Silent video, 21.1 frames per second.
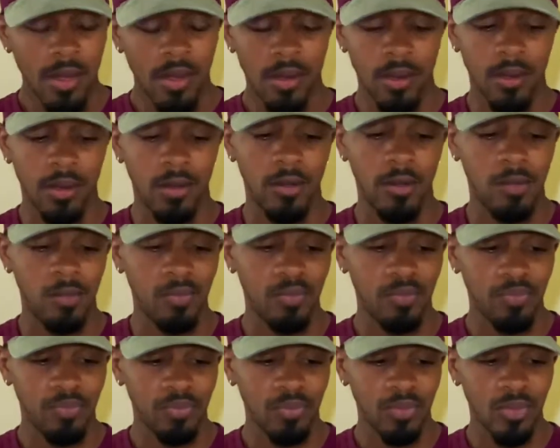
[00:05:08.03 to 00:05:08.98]

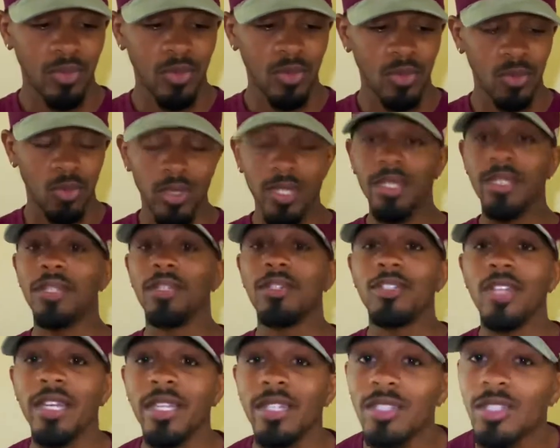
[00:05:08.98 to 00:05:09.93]
We didn't get a
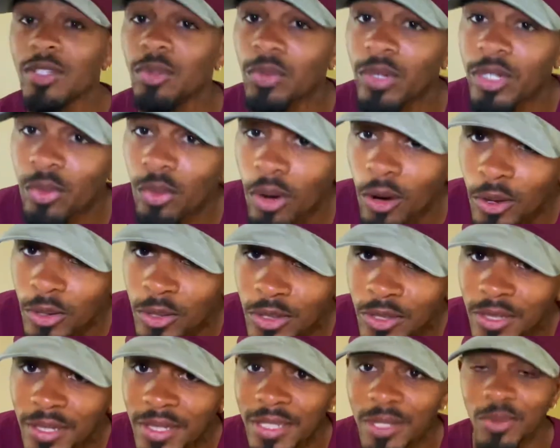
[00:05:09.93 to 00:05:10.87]
chance to see Rick Ross.
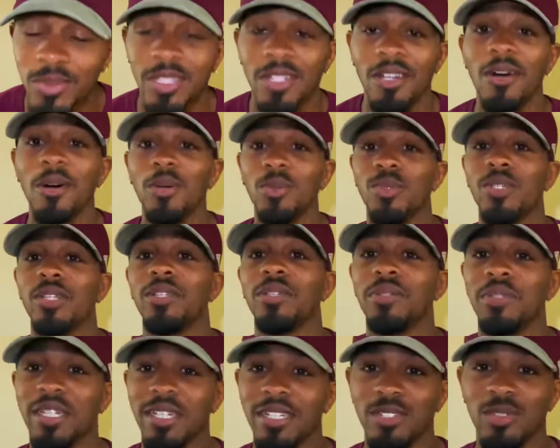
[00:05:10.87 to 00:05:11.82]
He was in the hotel
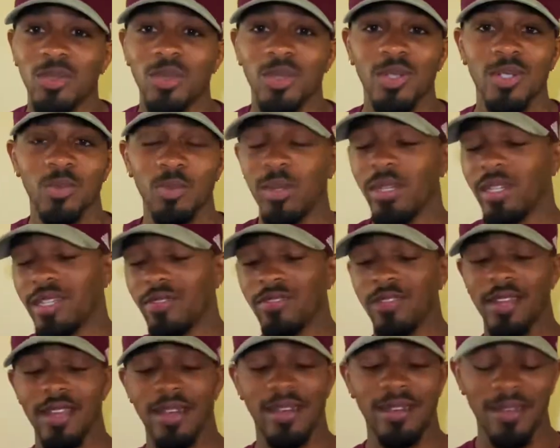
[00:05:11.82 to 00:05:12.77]
next to us, believe it or
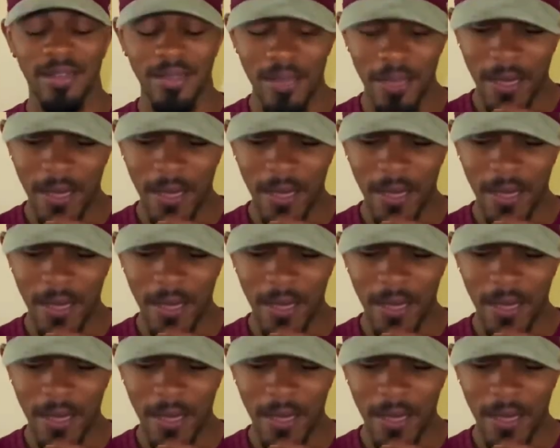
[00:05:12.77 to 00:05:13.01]
not.